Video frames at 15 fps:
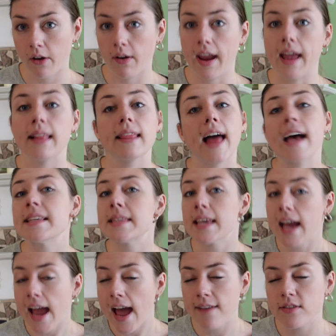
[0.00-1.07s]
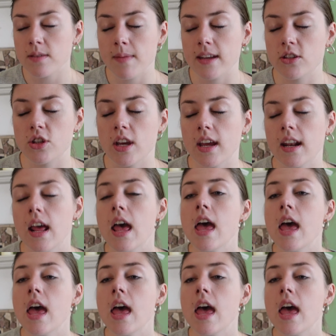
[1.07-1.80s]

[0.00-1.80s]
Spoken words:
Okay, last thing I have to mention,